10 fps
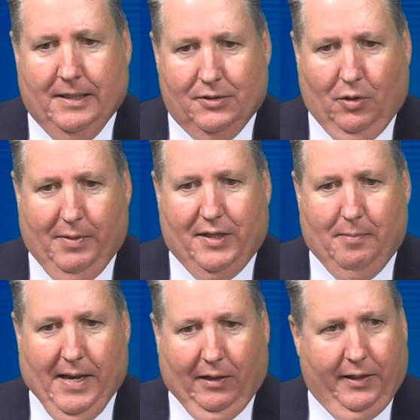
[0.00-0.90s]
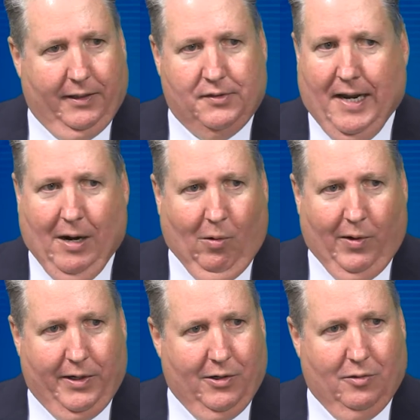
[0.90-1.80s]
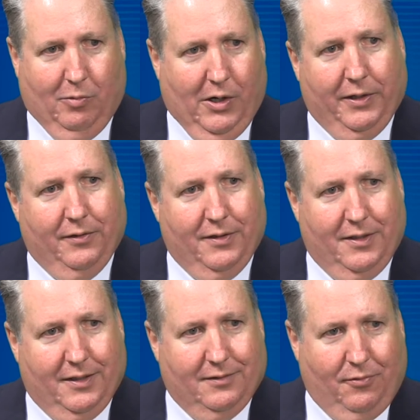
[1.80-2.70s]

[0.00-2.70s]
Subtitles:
So Mickey Mantle had a towering home run in the